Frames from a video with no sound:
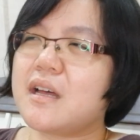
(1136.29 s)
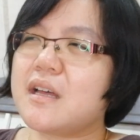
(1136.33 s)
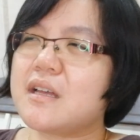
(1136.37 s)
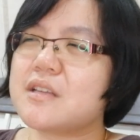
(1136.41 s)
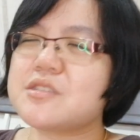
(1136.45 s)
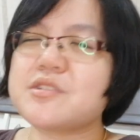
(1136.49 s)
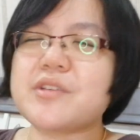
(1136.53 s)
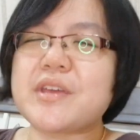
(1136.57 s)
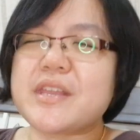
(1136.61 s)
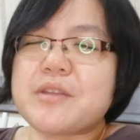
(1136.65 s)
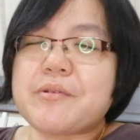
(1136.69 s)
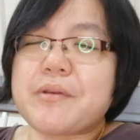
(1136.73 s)

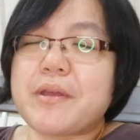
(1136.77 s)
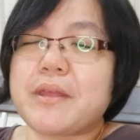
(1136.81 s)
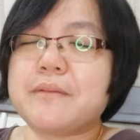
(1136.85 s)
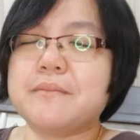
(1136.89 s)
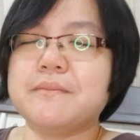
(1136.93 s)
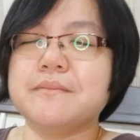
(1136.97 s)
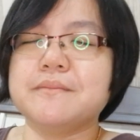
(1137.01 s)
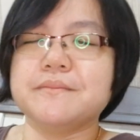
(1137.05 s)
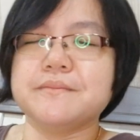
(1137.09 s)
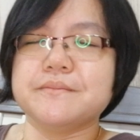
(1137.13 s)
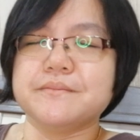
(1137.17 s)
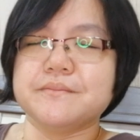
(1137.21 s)
So anyway.
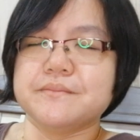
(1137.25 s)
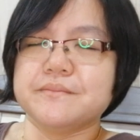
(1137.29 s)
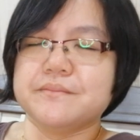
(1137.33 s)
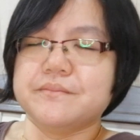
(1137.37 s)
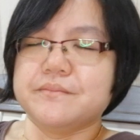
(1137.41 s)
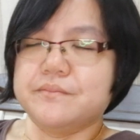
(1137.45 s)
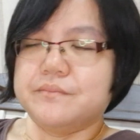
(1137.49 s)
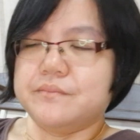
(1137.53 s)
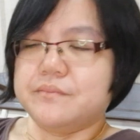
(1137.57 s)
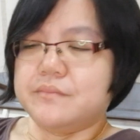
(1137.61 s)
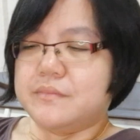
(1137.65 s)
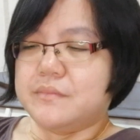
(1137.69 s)

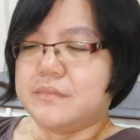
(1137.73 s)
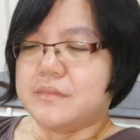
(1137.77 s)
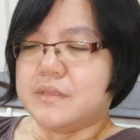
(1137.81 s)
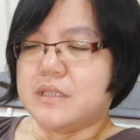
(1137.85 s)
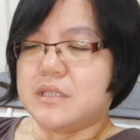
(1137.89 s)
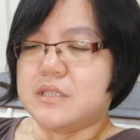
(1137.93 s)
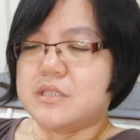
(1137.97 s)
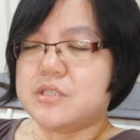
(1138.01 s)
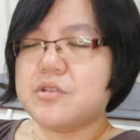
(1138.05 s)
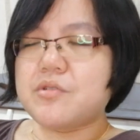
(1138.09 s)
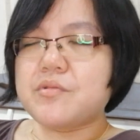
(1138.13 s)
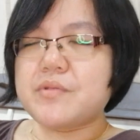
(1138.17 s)

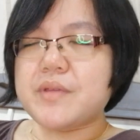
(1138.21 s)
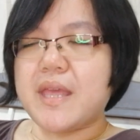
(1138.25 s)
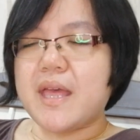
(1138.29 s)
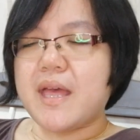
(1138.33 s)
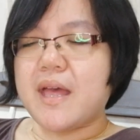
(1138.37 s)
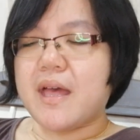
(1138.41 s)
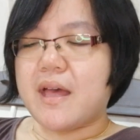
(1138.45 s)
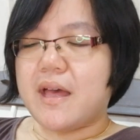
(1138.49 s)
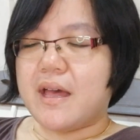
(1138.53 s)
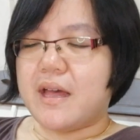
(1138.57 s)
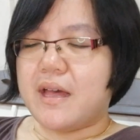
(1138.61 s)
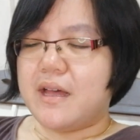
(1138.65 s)
So
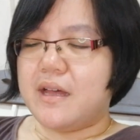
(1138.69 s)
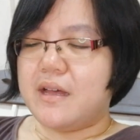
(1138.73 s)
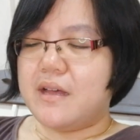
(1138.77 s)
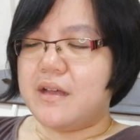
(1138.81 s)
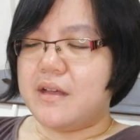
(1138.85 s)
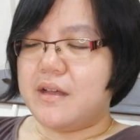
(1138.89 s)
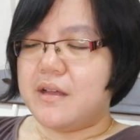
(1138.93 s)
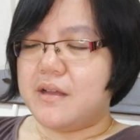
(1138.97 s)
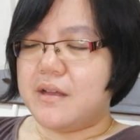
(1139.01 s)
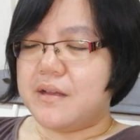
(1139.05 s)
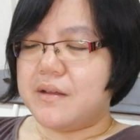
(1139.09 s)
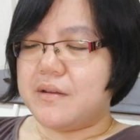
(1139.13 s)

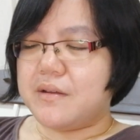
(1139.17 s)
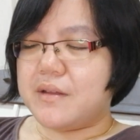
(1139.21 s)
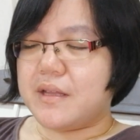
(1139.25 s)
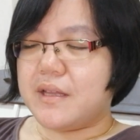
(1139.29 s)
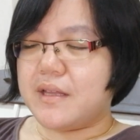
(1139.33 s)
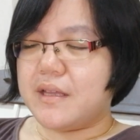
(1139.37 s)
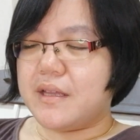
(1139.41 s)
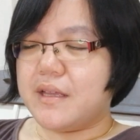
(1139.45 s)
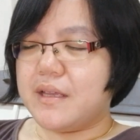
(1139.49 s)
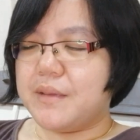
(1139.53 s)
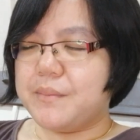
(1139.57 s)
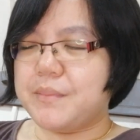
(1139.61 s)
yeah,
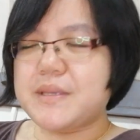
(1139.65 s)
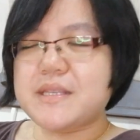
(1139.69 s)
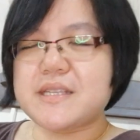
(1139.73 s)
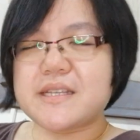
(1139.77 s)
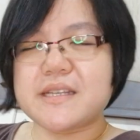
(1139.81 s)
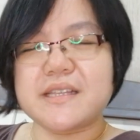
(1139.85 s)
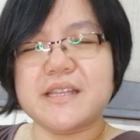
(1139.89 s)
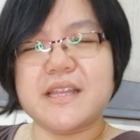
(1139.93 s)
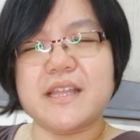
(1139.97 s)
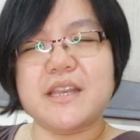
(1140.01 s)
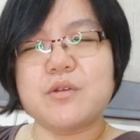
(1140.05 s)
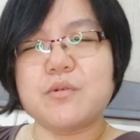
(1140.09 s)

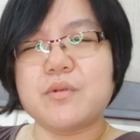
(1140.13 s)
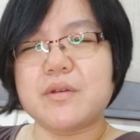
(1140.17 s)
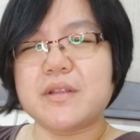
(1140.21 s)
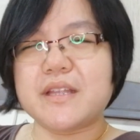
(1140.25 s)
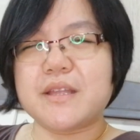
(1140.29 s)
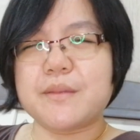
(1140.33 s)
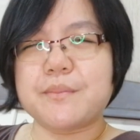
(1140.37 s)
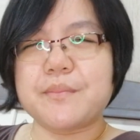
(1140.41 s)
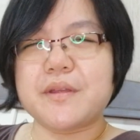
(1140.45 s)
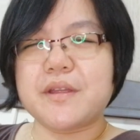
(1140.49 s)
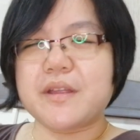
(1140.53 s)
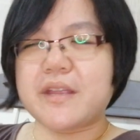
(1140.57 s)
basically anyone
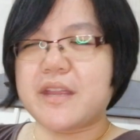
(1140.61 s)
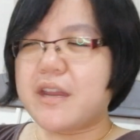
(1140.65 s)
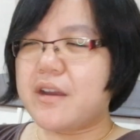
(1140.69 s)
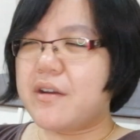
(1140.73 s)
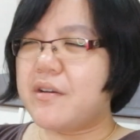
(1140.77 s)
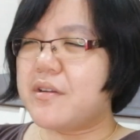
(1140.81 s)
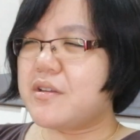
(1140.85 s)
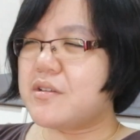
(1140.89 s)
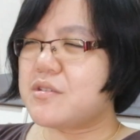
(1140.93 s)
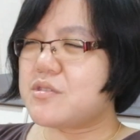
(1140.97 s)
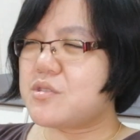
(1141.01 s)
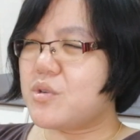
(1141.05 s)
can be a
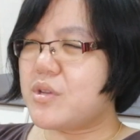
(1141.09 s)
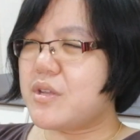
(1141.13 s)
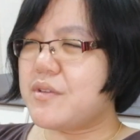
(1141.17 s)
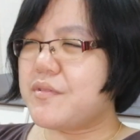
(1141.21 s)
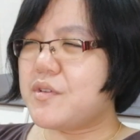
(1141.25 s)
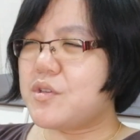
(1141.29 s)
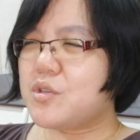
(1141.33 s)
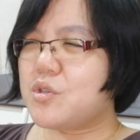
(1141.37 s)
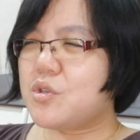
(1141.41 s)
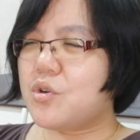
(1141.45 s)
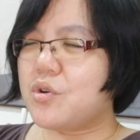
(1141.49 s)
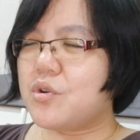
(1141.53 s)
carrier. So
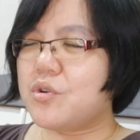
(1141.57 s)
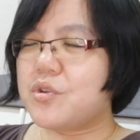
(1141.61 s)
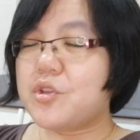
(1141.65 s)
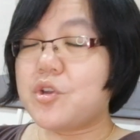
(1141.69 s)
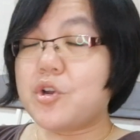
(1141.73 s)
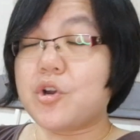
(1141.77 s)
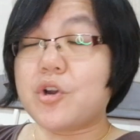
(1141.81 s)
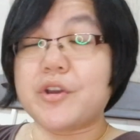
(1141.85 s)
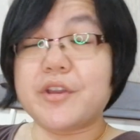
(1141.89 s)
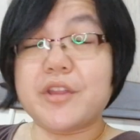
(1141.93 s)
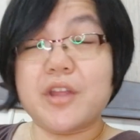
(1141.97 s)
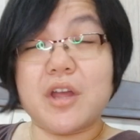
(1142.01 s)
even though
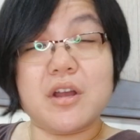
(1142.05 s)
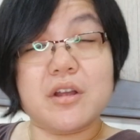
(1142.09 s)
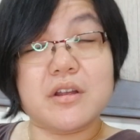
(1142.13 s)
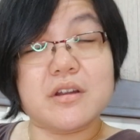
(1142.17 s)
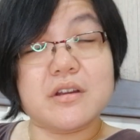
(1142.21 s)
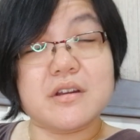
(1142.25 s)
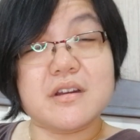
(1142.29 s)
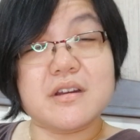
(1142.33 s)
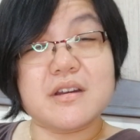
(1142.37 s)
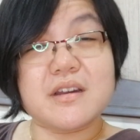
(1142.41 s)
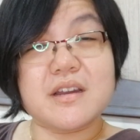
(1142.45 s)
you're younger,